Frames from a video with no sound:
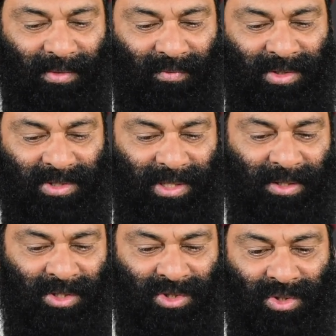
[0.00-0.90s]
once they
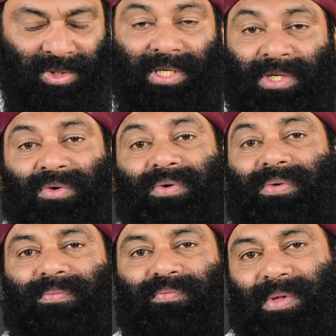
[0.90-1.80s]
understood, they
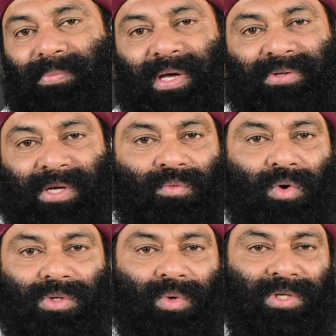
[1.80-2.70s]
knew the main thing
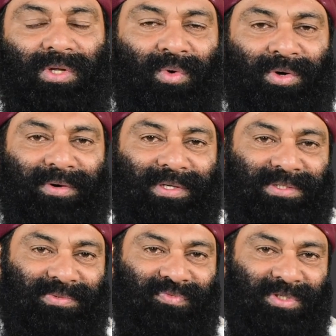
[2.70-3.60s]
was what they wanted
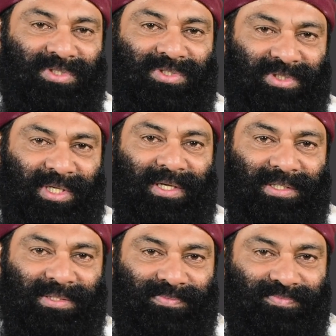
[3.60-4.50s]
is, first thing
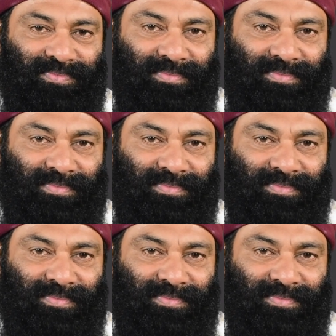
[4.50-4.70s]
is